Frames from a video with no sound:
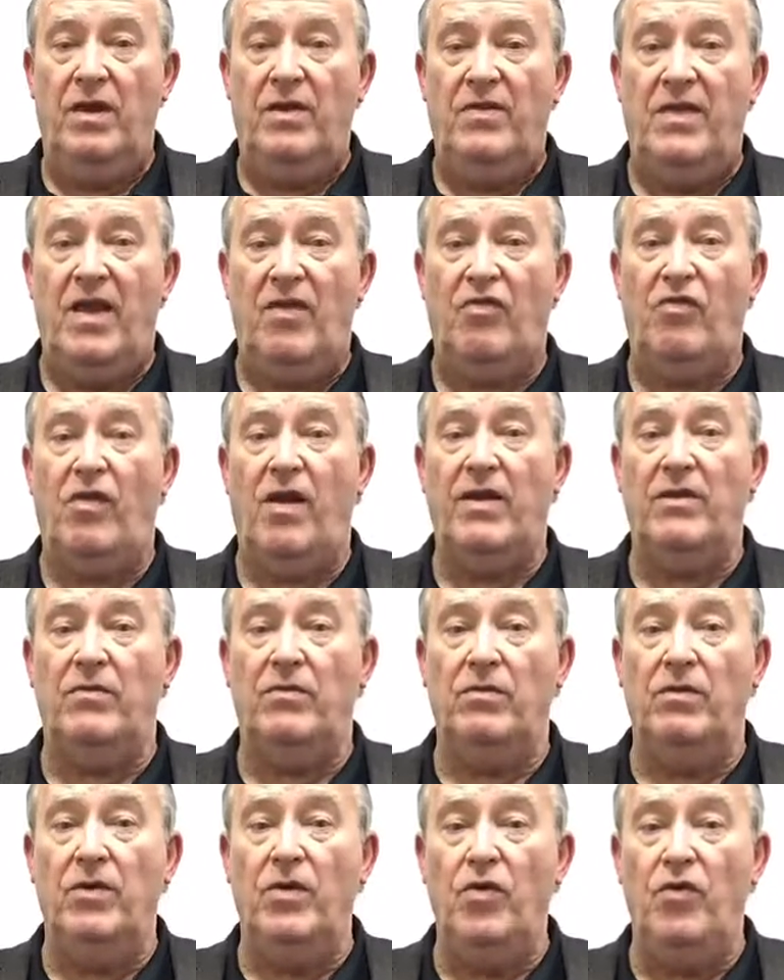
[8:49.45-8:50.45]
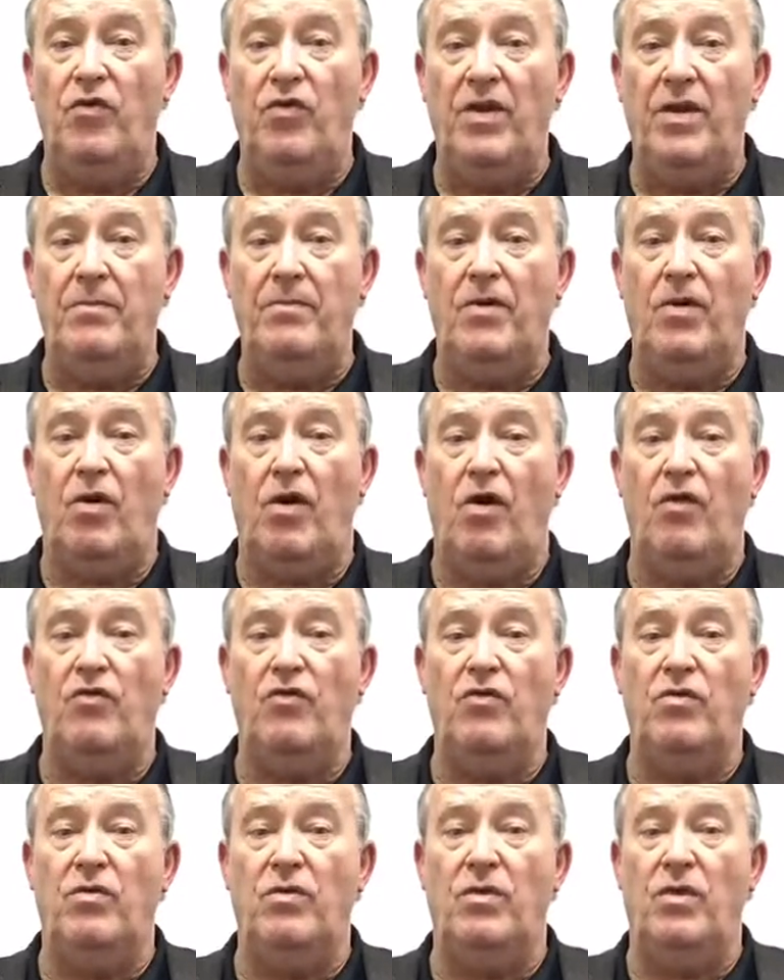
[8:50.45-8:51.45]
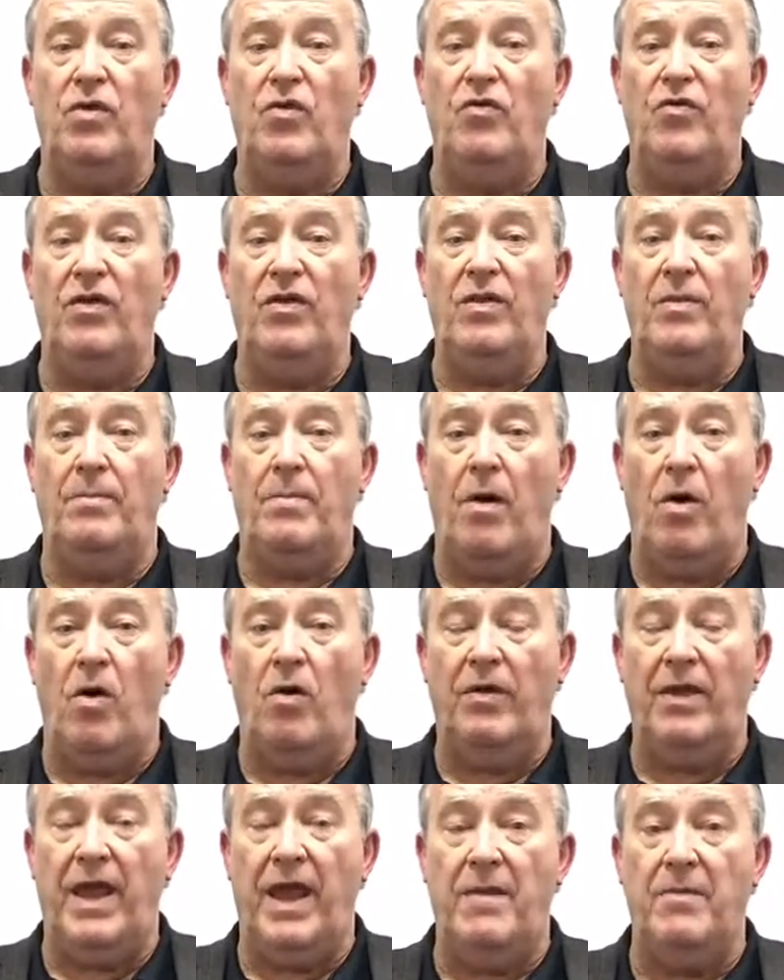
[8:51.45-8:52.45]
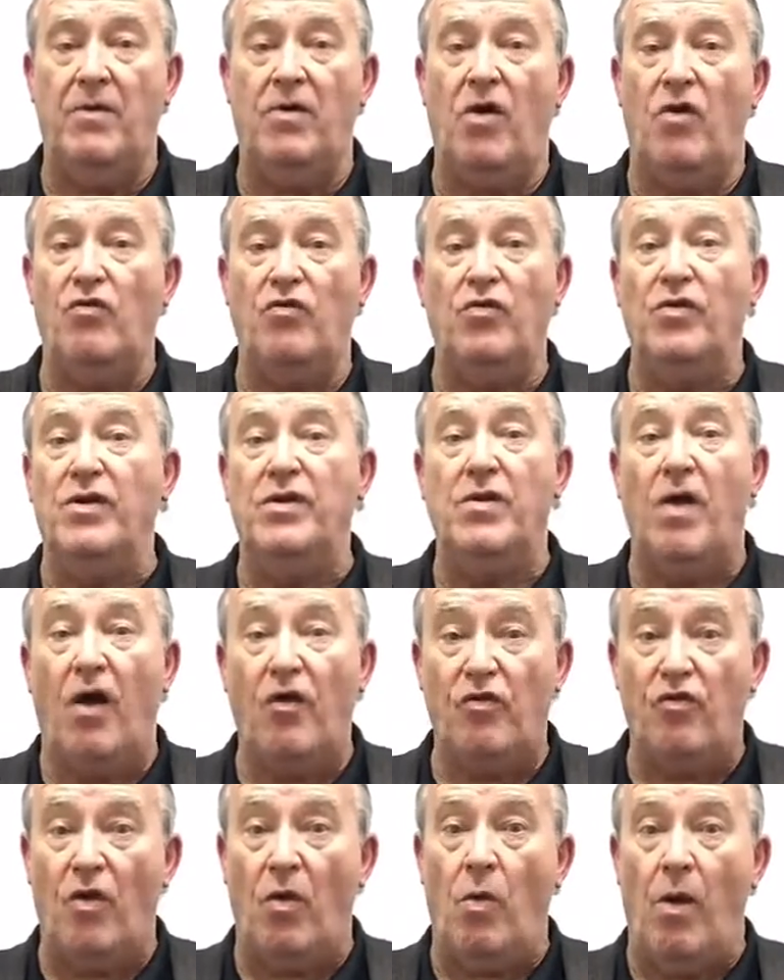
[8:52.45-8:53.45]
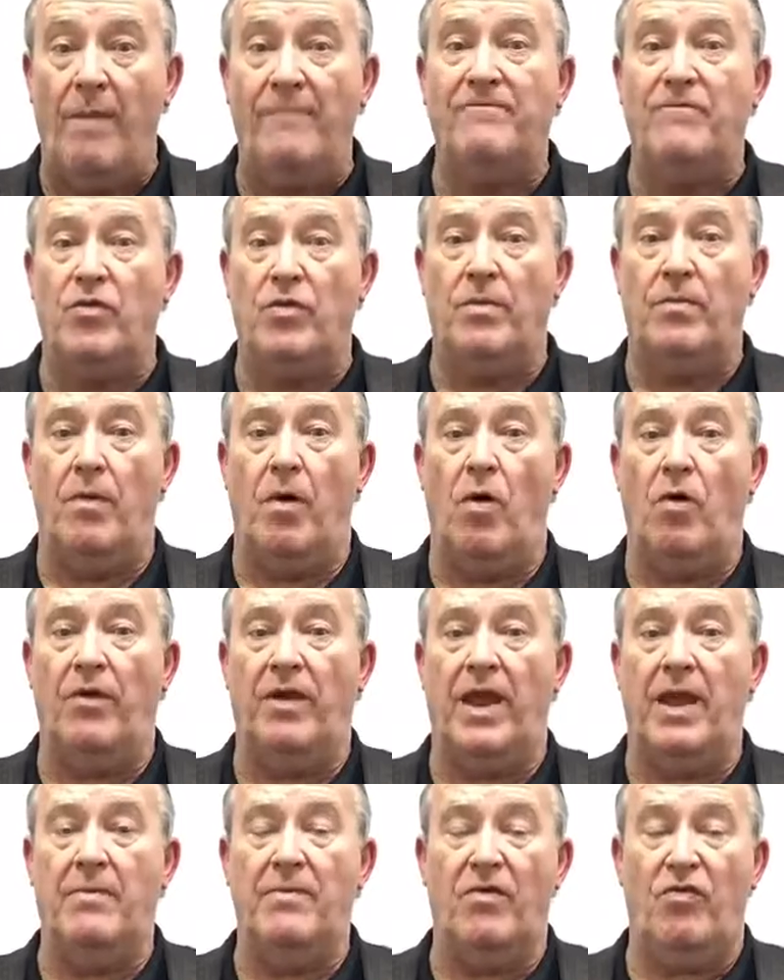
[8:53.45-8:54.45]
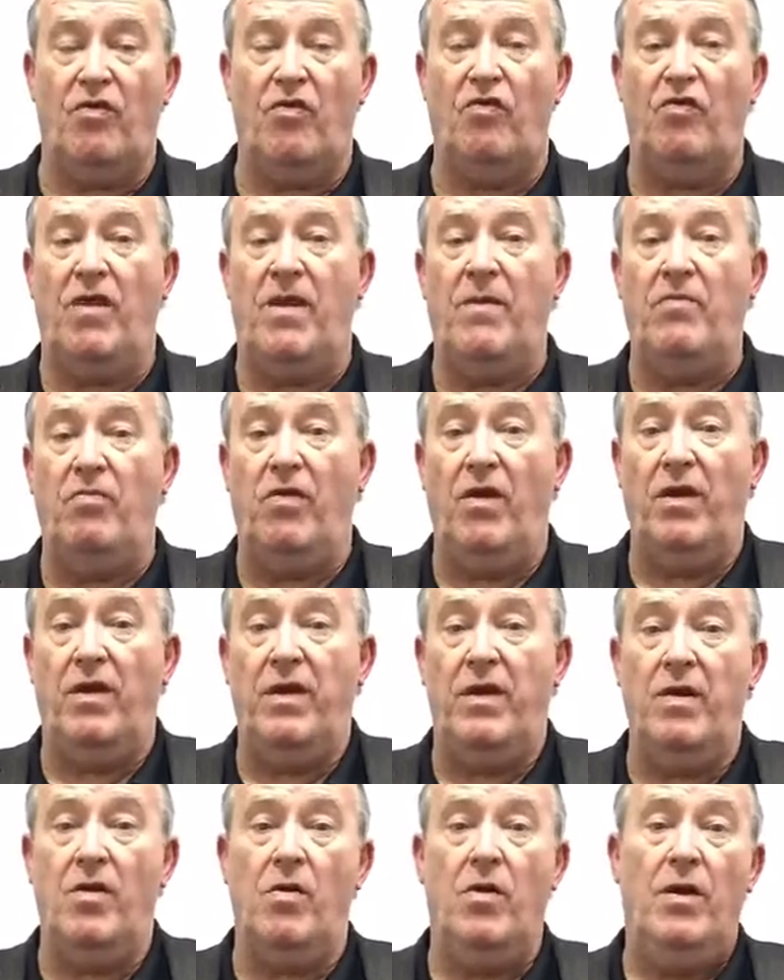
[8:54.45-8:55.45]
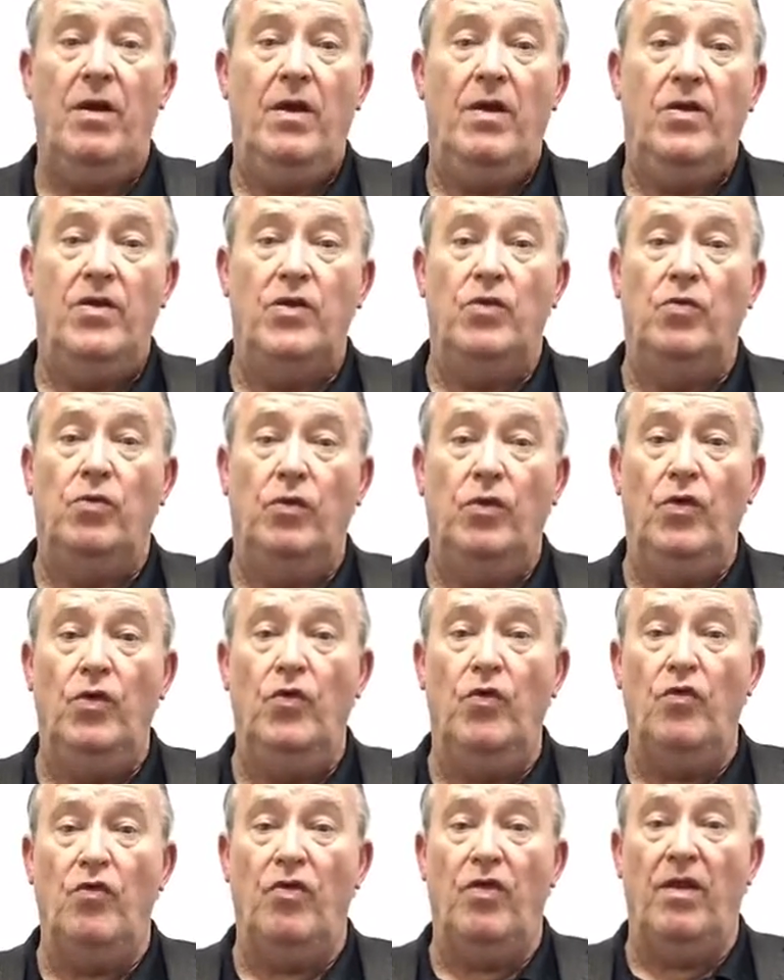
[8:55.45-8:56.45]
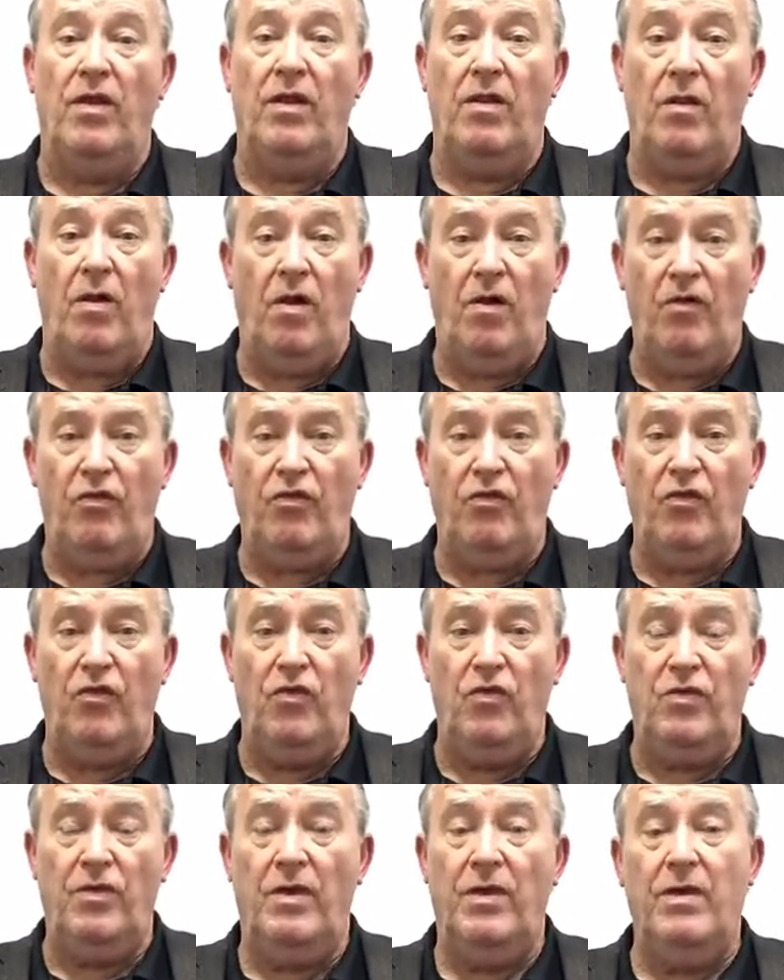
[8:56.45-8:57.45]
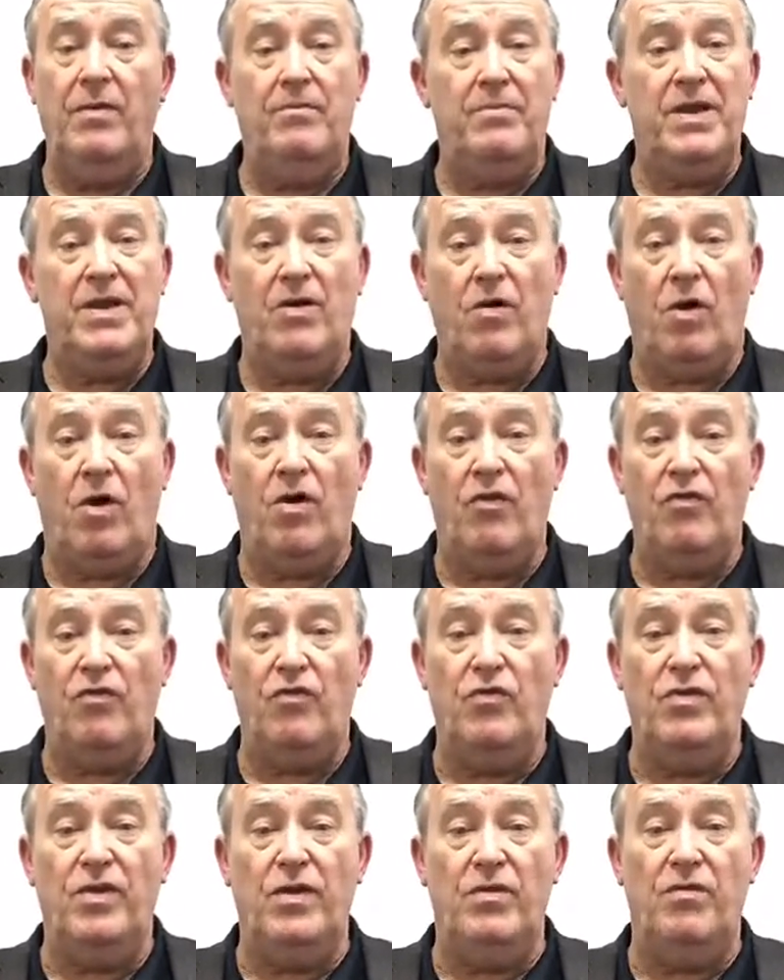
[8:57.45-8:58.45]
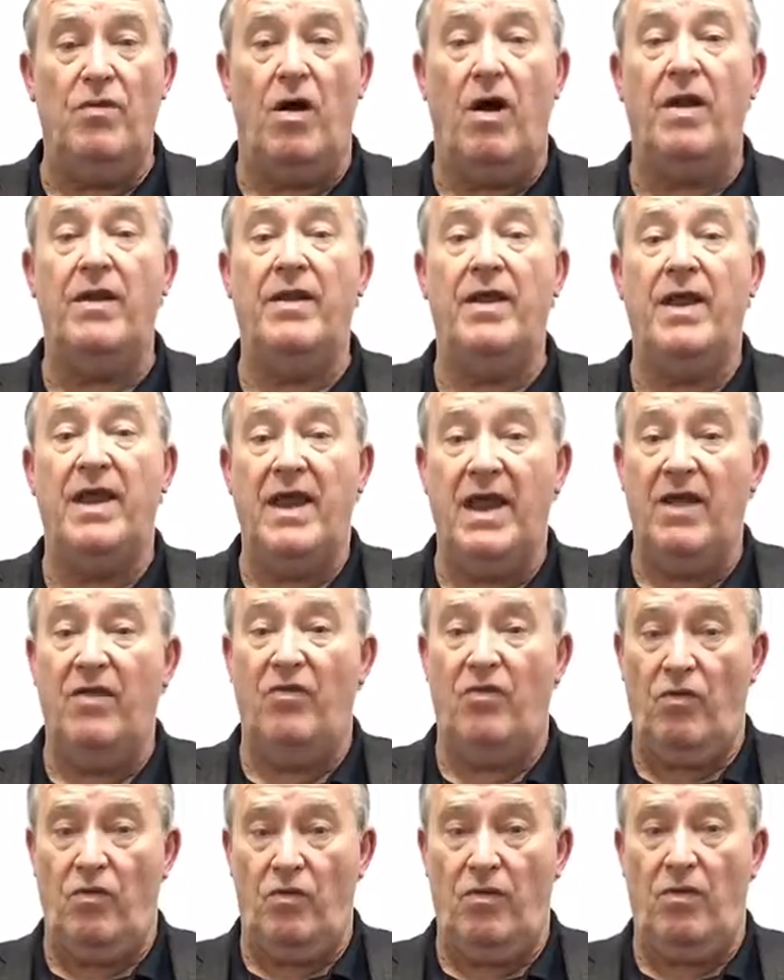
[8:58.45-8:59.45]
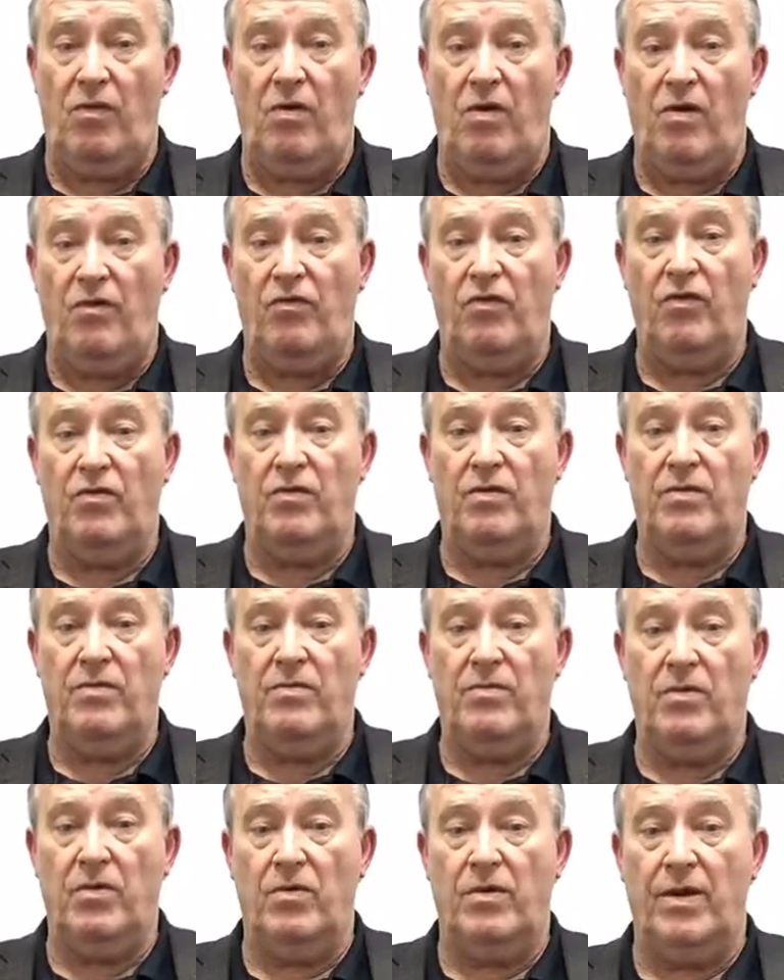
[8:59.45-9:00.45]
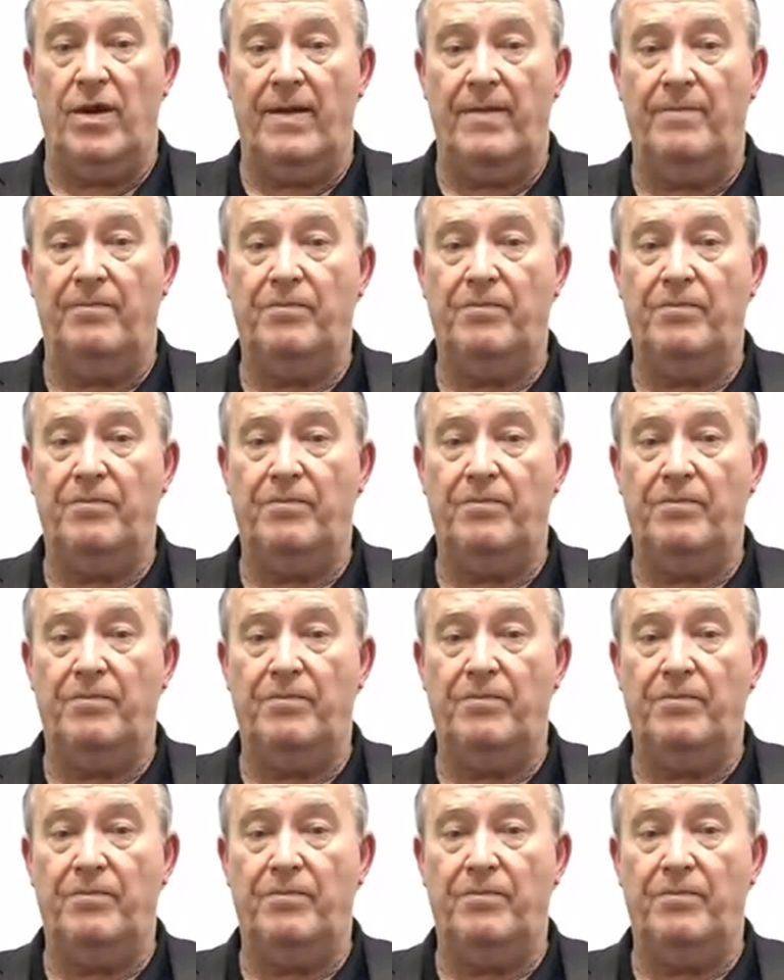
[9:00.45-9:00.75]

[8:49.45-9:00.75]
That's like losing the ball game because you did not show up for the ball game. It's the same thing here. You lose the lawsuit because you did not answer the lawsuit. Okay.